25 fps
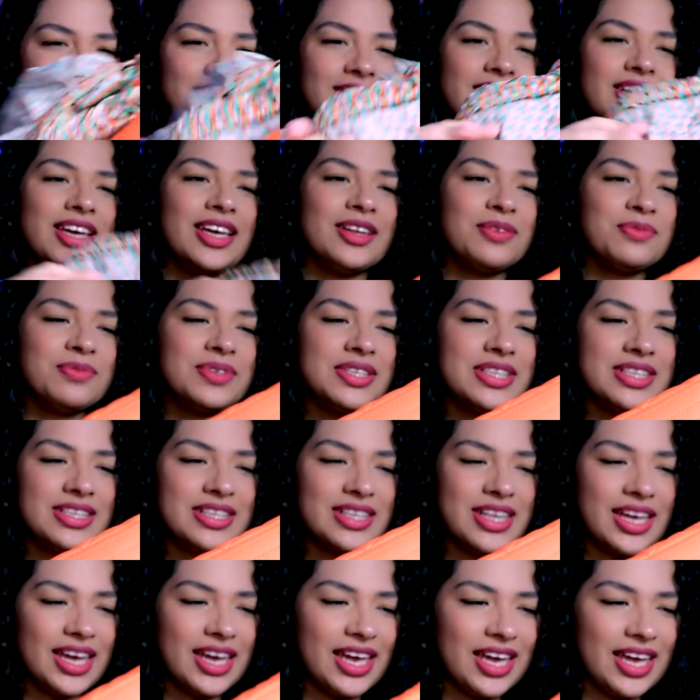Can we
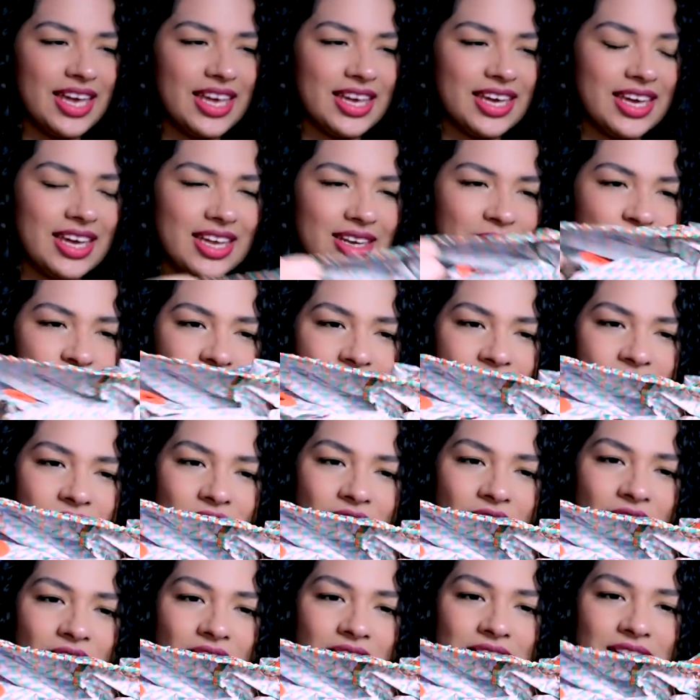say, can we
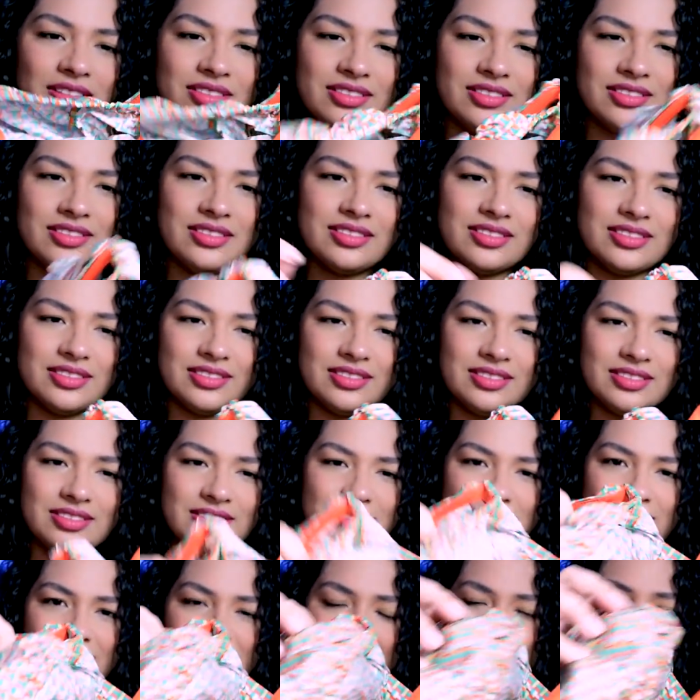call
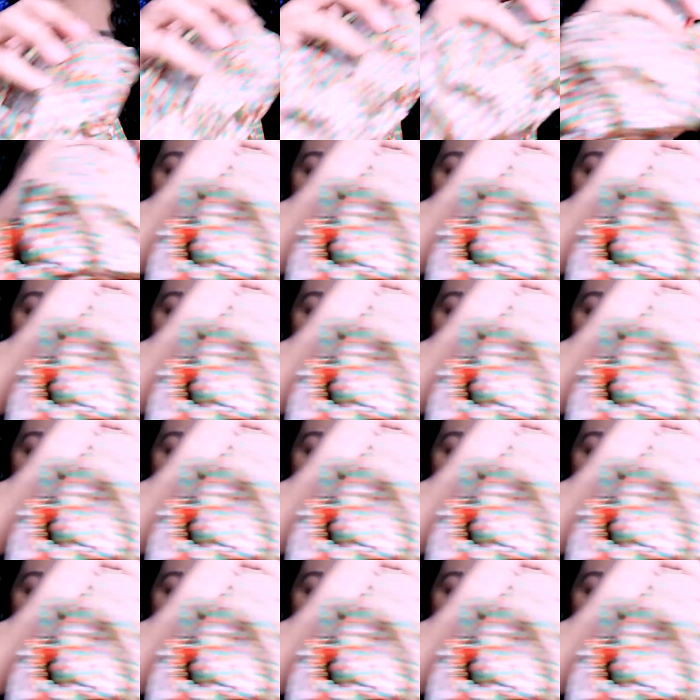like